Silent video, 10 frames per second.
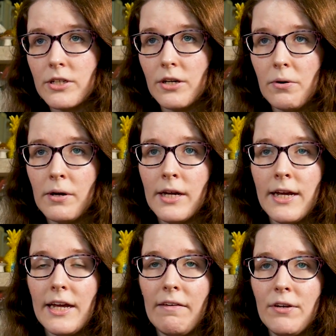So
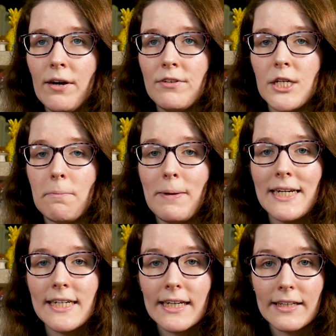if you have just a
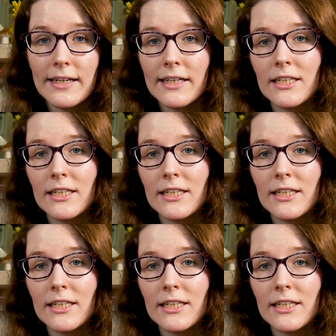basic Linux